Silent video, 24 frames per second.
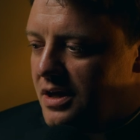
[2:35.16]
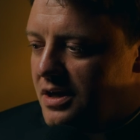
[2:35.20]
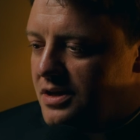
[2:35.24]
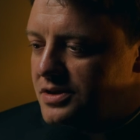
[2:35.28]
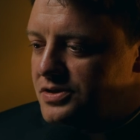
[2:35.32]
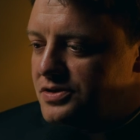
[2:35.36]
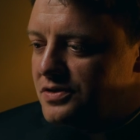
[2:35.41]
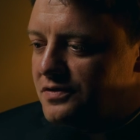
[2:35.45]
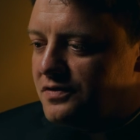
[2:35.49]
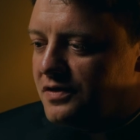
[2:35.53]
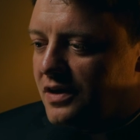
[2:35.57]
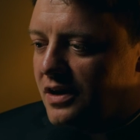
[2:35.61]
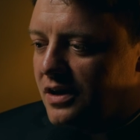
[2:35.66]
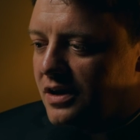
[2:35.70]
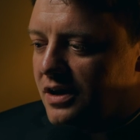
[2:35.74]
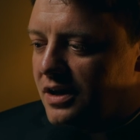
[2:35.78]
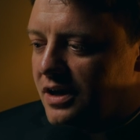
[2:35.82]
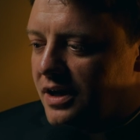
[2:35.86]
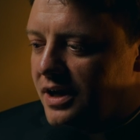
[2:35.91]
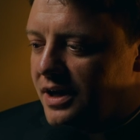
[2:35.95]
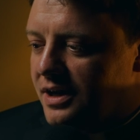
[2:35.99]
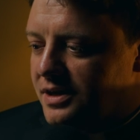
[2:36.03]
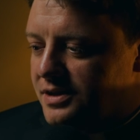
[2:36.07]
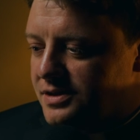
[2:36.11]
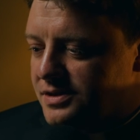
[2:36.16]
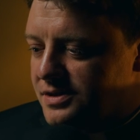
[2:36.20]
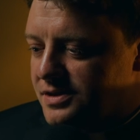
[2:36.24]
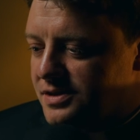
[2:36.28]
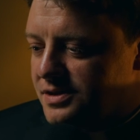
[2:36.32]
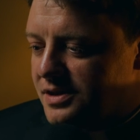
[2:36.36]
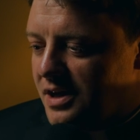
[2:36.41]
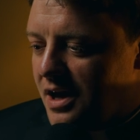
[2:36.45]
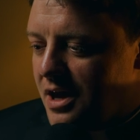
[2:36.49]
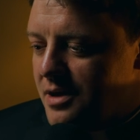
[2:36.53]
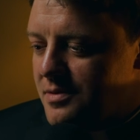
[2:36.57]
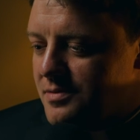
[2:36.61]
insofar
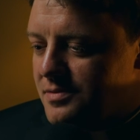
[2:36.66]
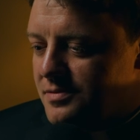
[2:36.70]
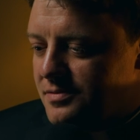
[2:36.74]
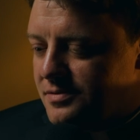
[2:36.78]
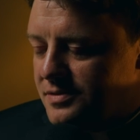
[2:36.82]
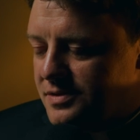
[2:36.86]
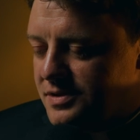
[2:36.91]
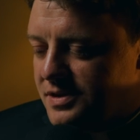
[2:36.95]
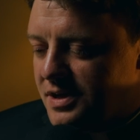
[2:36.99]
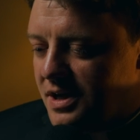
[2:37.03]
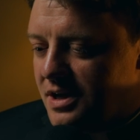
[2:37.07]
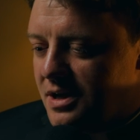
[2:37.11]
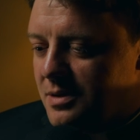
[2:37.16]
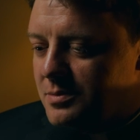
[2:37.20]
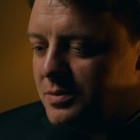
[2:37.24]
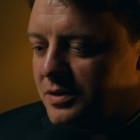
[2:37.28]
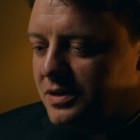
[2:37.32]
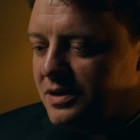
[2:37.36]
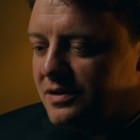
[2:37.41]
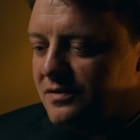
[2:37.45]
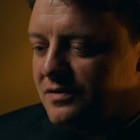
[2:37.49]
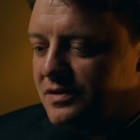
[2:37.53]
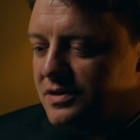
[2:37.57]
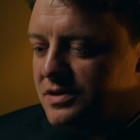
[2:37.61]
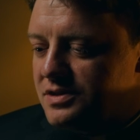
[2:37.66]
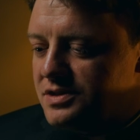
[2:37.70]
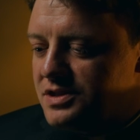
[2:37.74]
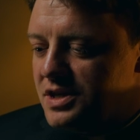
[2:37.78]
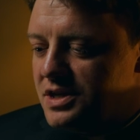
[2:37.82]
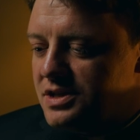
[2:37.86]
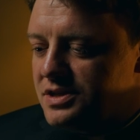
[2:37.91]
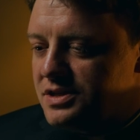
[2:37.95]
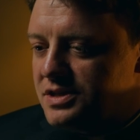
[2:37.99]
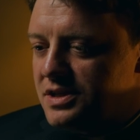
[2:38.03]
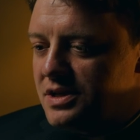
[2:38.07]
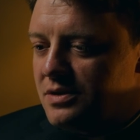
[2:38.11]
as I said I believe in
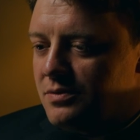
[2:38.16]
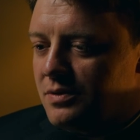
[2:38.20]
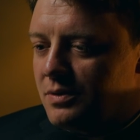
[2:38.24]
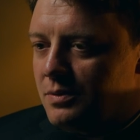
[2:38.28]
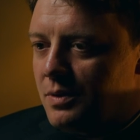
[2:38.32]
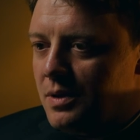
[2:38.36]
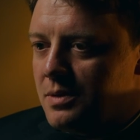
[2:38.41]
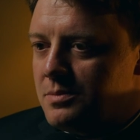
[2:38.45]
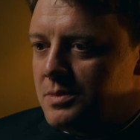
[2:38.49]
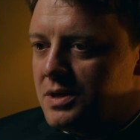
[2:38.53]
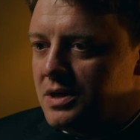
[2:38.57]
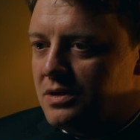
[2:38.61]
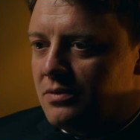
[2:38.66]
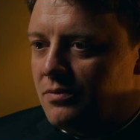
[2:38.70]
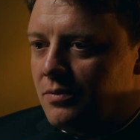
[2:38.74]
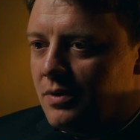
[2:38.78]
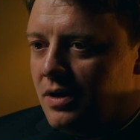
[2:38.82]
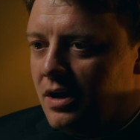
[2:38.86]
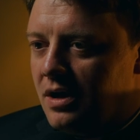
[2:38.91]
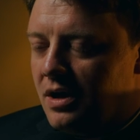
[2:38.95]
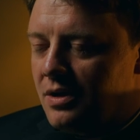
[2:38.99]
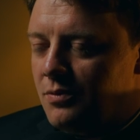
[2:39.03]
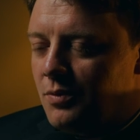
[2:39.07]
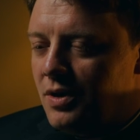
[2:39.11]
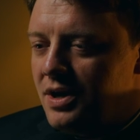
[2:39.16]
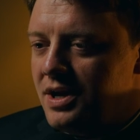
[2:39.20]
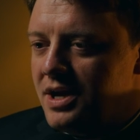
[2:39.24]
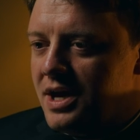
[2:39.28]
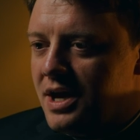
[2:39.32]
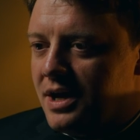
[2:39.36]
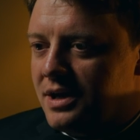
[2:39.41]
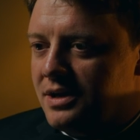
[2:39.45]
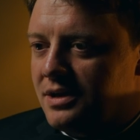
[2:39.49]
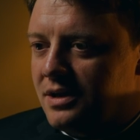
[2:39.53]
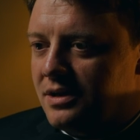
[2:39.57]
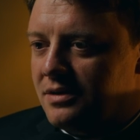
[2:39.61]
Gen Z, what do I mean? Well, on one
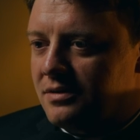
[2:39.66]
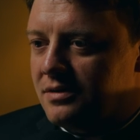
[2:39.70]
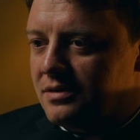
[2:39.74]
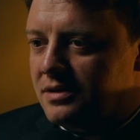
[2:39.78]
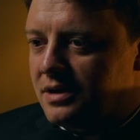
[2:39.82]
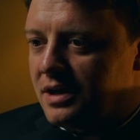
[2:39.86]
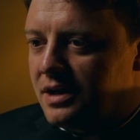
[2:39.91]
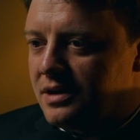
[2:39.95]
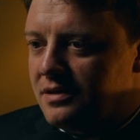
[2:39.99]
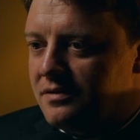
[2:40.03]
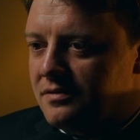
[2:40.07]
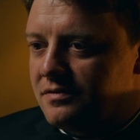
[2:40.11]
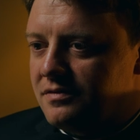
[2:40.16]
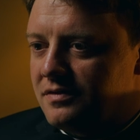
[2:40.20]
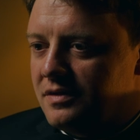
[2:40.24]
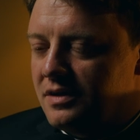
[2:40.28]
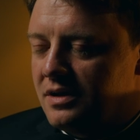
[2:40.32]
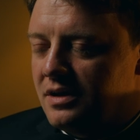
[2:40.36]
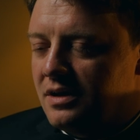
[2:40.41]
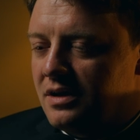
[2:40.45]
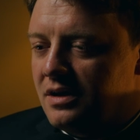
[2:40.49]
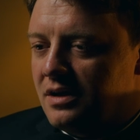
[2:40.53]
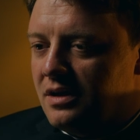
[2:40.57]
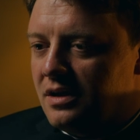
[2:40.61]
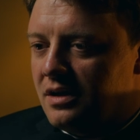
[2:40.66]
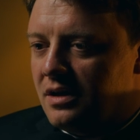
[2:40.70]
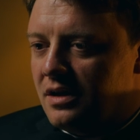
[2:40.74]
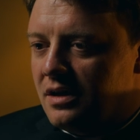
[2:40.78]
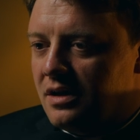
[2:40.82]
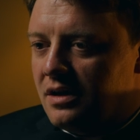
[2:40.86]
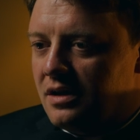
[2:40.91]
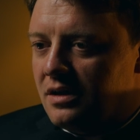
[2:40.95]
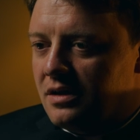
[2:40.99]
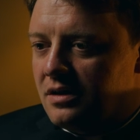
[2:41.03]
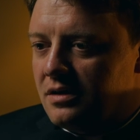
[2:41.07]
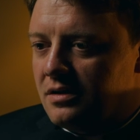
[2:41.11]
hand, on kind of
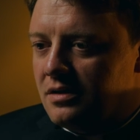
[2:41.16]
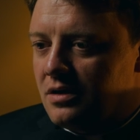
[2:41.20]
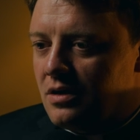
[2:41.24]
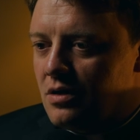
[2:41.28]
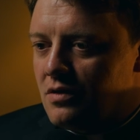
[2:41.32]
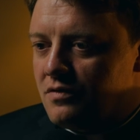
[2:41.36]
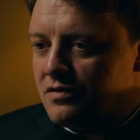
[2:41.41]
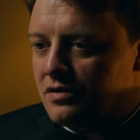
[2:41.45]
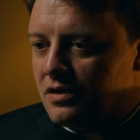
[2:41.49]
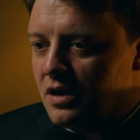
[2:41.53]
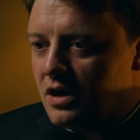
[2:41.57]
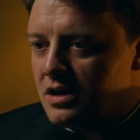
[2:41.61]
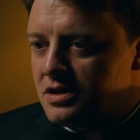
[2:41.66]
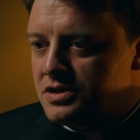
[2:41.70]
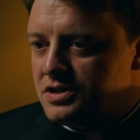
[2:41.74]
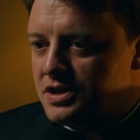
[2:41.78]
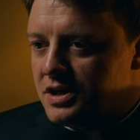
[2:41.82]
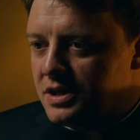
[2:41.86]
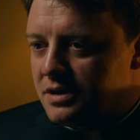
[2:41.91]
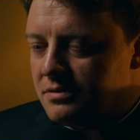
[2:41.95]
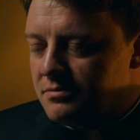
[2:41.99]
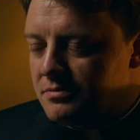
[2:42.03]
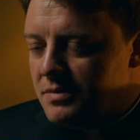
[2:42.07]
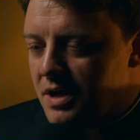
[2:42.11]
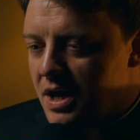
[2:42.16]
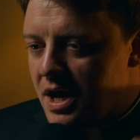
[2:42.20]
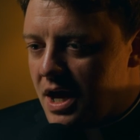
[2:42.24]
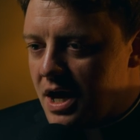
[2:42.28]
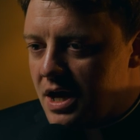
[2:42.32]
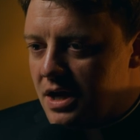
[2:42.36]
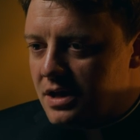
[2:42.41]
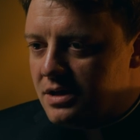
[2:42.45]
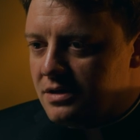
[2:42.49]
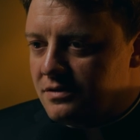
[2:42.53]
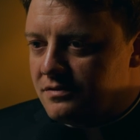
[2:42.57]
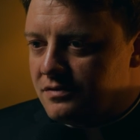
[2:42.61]
overarching
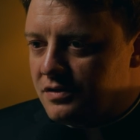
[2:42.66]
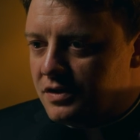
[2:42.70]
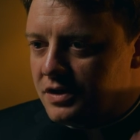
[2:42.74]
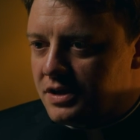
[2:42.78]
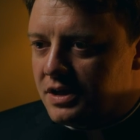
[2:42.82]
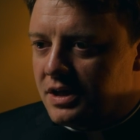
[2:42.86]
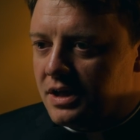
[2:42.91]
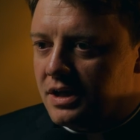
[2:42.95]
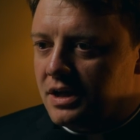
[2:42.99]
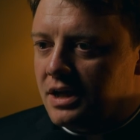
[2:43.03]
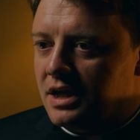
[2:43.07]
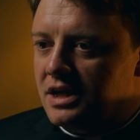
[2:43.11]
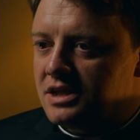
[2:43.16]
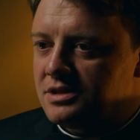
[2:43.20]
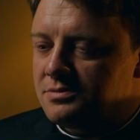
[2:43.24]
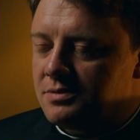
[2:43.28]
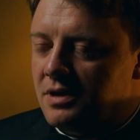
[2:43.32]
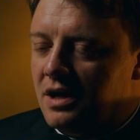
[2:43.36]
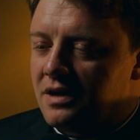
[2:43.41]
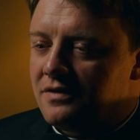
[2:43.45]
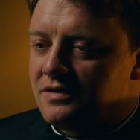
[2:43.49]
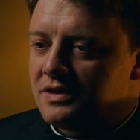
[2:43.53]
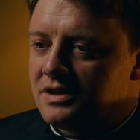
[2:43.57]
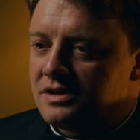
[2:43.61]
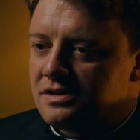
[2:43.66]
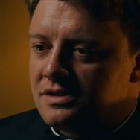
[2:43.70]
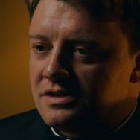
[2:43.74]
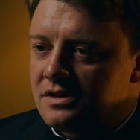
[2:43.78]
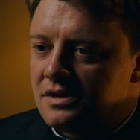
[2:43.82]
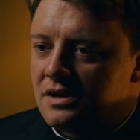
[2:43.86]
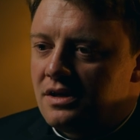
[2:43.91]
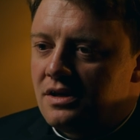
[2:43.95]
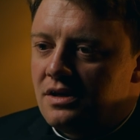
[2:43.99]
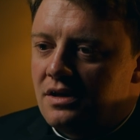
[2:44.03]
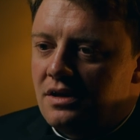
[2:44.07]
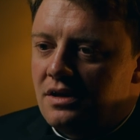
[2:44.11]
hand of looking at God's providence,